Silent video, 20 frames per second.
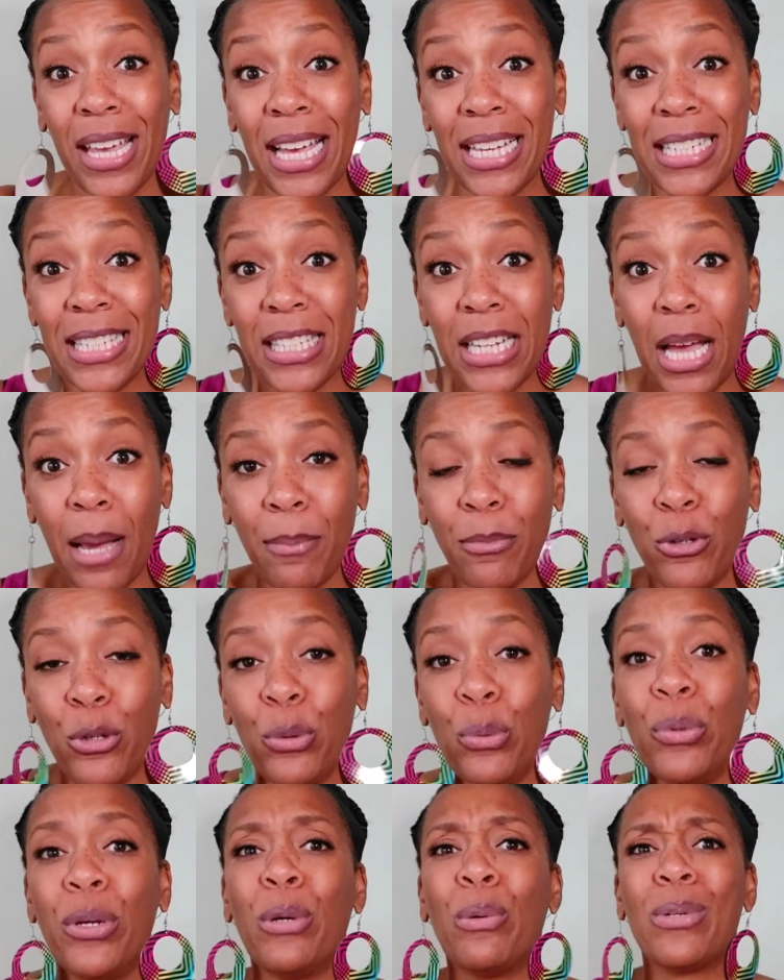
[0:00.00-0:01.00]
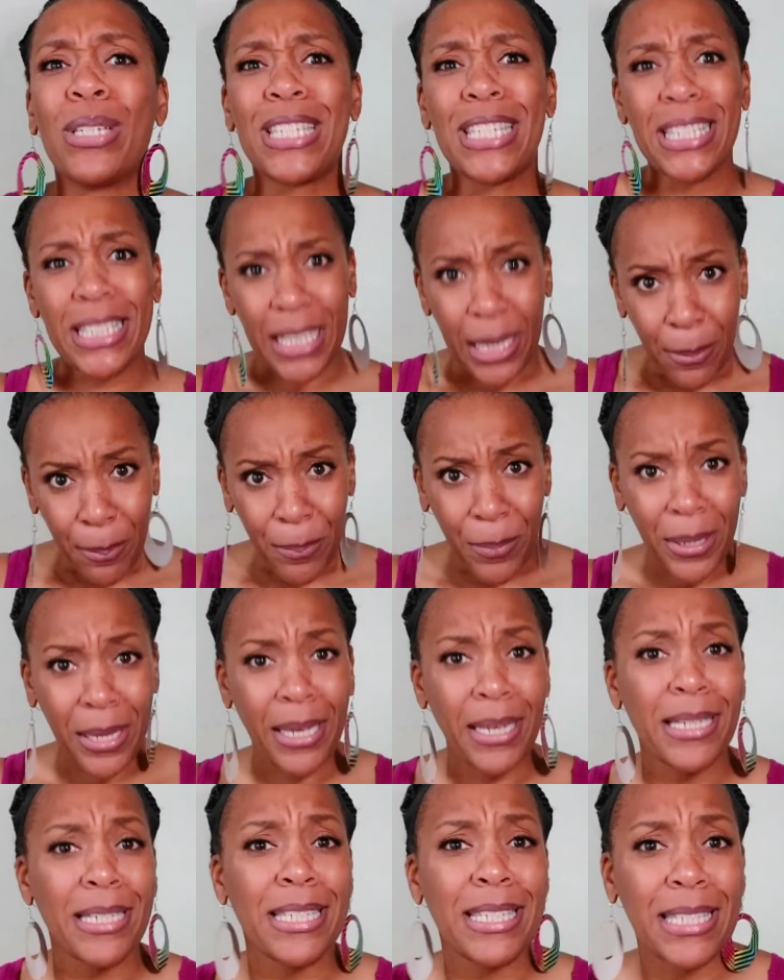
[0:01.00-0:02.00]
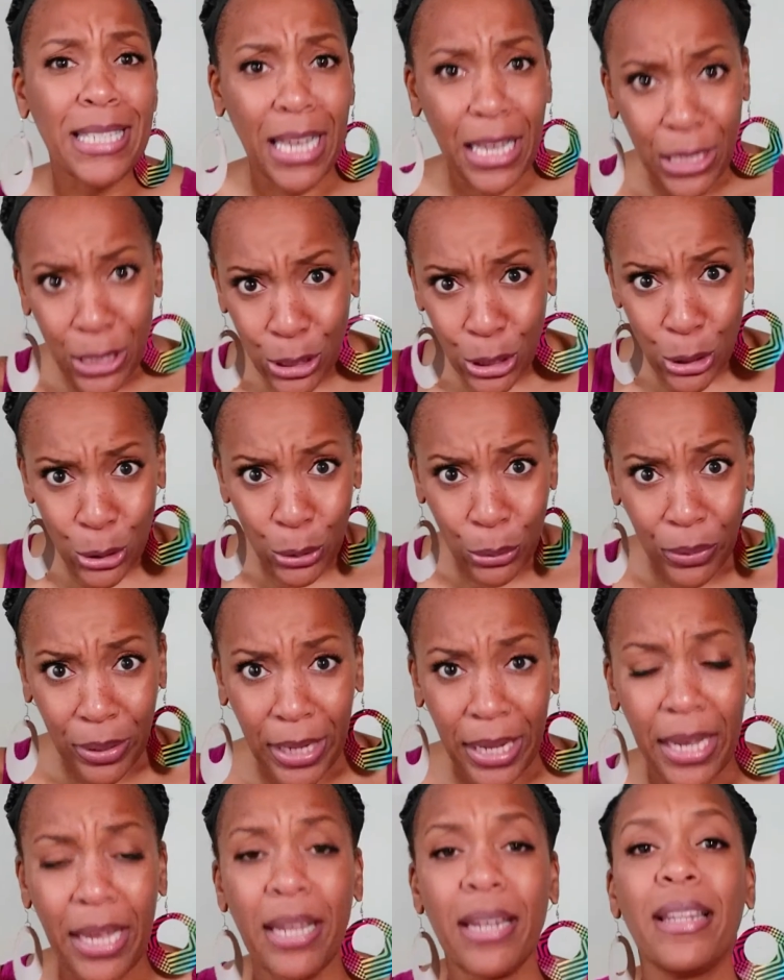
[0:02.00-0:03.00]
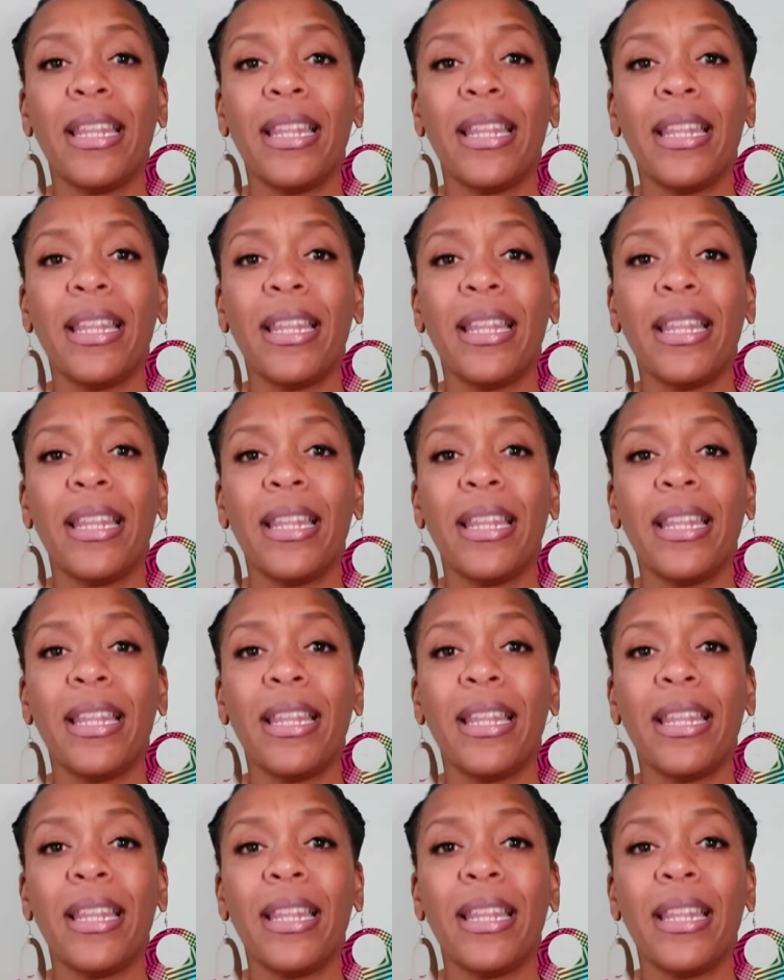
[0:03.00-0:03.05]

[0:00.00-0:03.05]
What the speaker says: I stopped doing was skipping sunscreen.